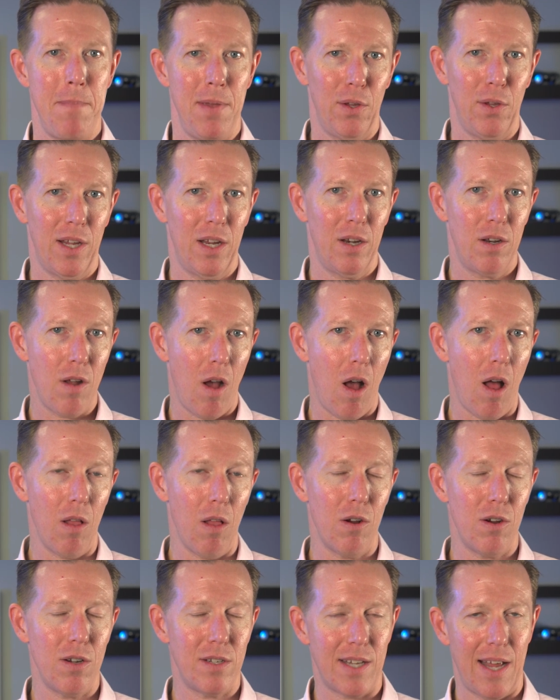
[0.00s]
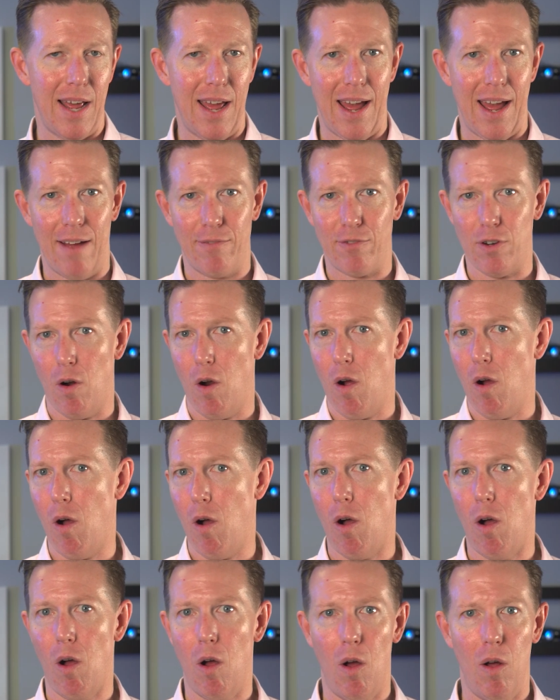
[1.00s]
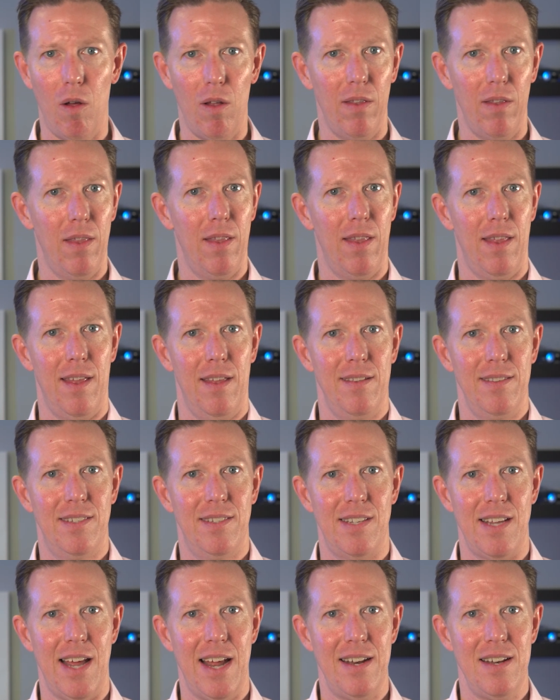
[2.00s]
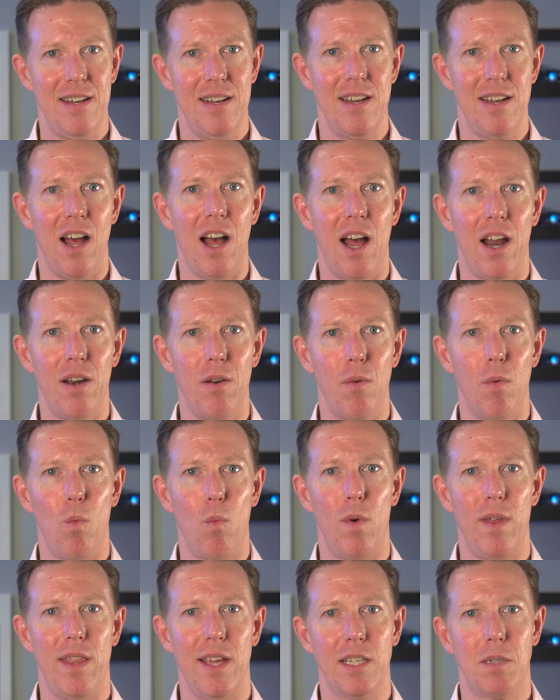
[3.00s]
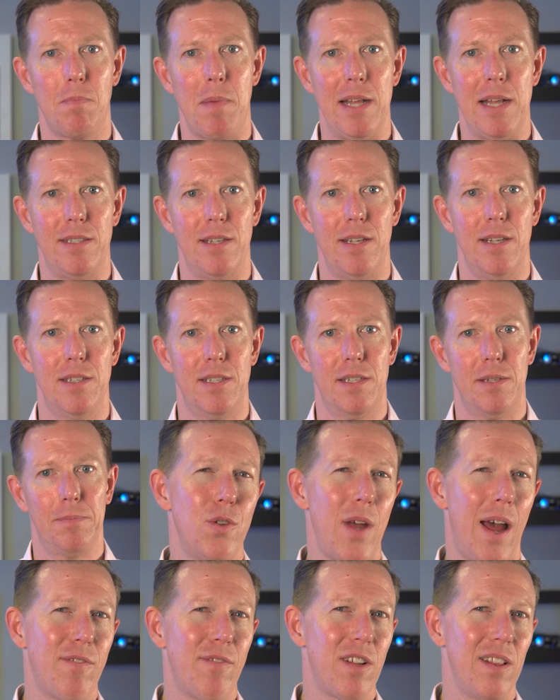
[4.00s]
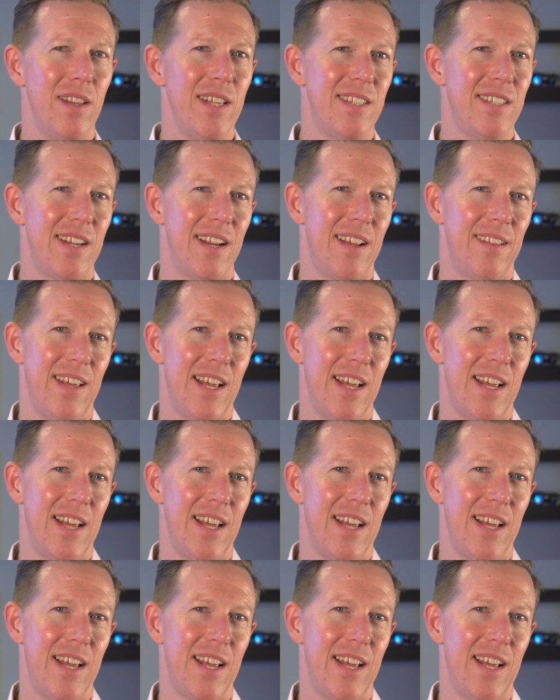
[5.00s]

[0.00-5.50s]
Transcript: million after all said and done with expenses. So after listening to